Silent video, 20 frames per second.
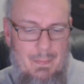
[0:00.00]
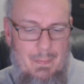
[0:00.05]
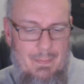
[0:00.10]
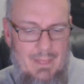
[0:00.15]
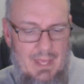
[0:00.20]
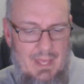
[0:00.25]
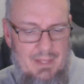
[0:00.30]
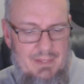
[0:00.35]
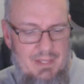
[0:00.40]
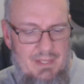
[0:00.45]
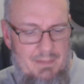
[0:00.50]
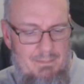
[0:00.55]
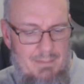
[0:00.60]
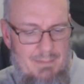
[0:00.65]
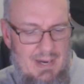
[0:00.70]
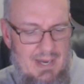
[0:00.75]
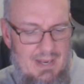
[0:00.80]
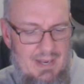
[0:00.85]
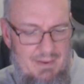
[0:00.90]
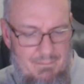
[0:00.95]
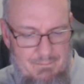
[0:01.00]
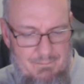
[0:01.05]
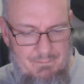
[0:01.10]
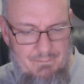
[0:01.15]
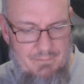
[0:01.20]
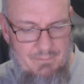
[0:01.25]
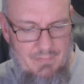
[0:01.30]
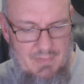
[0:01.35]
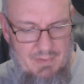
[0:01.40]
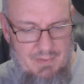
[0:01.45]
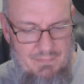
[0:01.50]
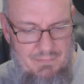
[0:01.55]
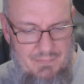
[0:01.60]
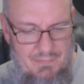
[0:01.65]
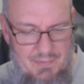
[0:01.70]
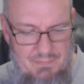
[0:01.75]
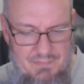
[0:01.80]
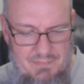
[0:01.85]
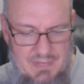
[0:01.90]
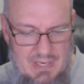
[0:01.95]
And then by
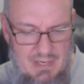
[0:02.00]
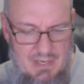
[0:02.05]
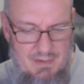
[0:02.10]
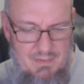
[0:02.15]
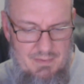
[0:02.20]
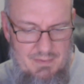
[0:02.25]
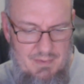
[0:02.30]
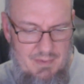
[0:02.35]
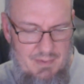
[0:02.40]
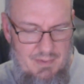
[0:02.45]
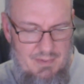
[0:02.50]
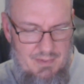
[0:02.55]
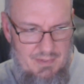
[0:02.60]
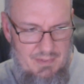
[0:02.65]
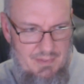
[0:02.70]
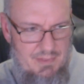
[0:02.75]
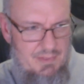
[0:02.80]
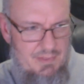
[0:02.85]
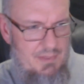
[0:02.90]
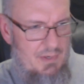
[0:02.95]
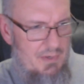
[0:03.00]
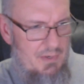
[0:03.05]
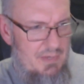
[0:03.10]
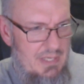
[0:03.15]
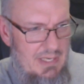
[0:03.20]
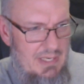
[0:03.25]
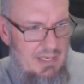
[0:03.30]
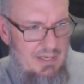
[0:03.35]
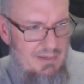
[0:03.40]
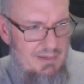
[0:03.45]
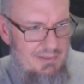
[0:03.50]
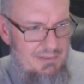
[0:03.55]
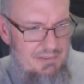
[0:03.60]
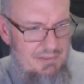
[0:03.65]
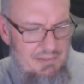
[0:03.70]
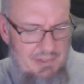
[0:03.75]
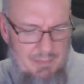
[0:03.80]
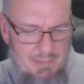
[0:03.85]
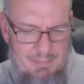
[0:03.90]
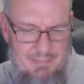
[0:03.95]
1530 or
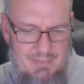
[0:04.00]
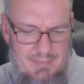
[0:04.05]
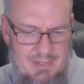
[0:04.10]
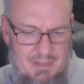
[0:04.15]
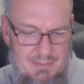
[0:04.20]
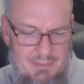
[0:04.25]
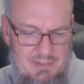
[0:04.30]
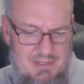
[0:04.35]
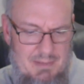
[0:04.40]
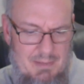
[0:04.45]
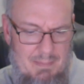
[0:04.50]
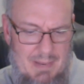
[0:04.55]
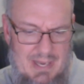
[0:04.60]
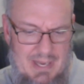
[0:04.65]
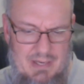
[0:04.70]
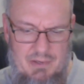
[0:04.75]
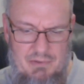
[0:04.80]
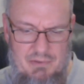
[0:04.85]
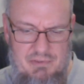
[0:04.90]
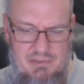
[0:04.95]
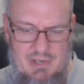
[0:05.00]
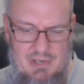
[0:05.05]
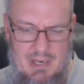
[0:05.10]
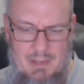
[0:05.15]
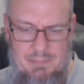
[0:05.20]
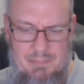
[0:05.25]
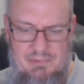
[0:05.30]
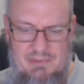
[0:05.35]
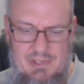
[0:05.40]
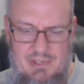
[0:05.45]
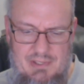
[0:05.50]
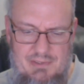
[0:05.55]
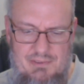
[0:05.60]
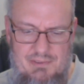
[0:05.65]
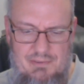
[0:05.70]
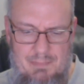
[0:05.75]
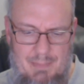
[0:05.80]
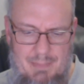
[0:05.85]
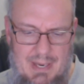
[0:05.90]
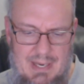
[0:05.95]
something, there were tobacco shops in
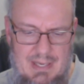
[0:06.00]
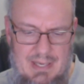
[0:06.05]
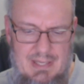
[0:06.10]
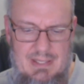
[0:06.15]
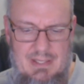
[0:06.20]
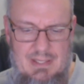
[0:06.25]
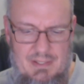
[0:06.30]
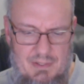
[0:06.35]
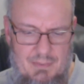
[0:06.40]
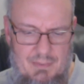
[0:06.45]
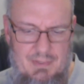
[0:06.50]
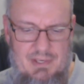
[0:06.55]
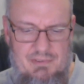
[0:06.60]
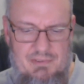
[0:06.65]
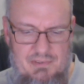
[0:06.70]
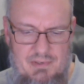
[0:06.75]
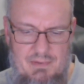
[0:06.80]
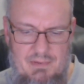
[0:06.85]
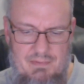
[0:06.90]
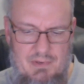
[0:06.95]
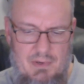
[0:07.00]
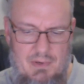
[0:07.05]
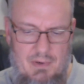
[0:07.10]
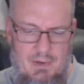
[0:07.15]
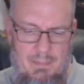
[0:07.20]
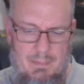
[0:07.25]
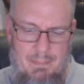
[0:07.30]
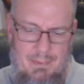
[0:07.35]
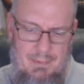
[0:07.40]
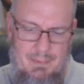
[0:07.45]
Spain and the rest of Europe.